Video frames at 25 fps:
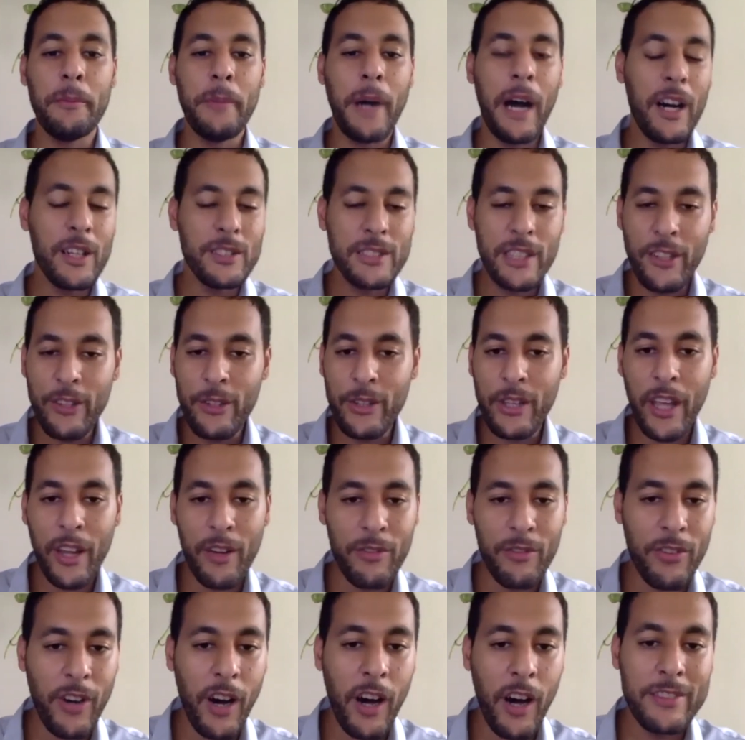How did you get
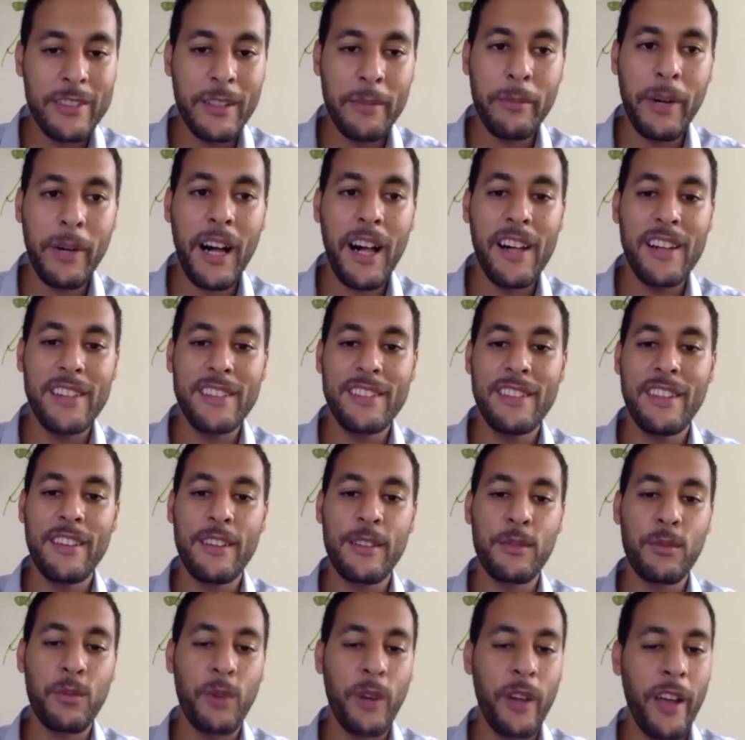involved in
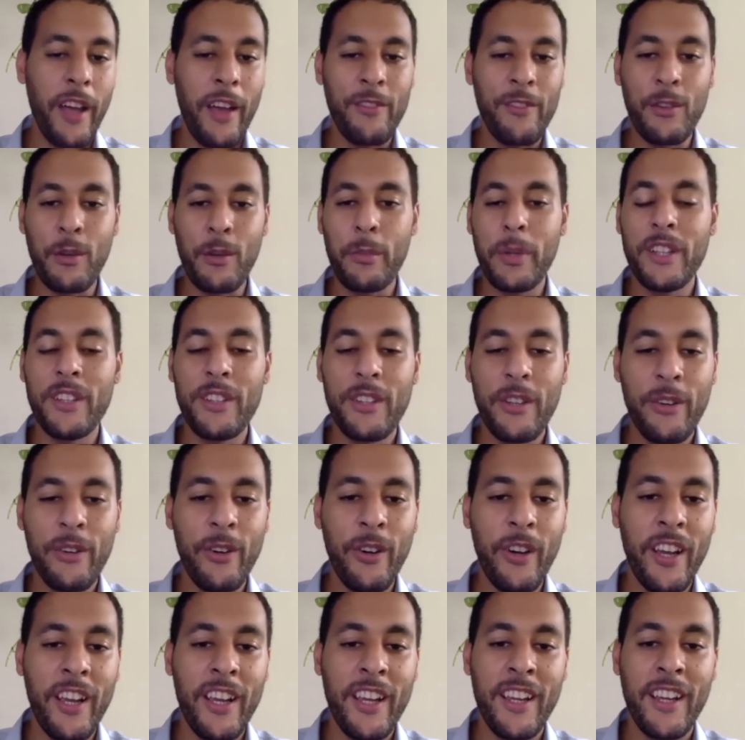politics? What have you been
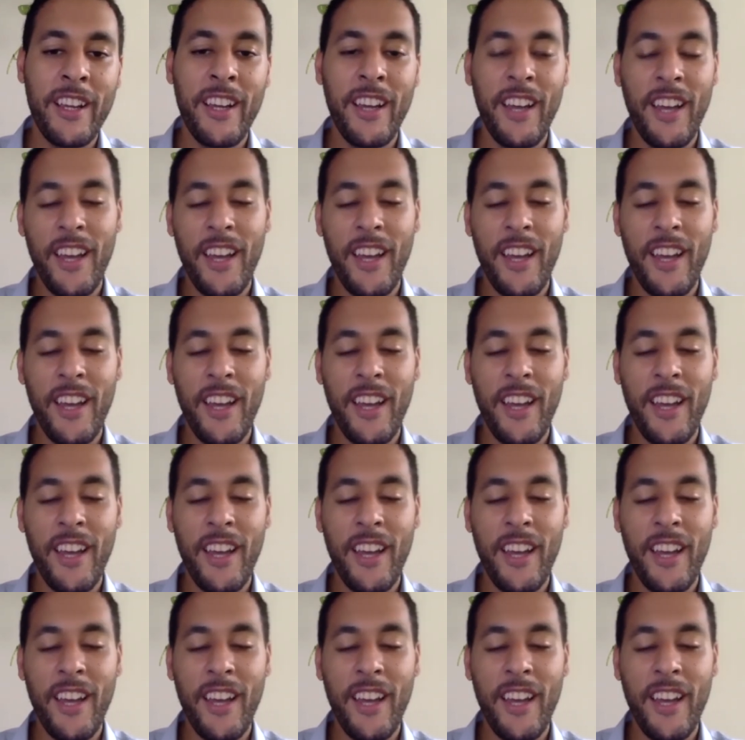doing?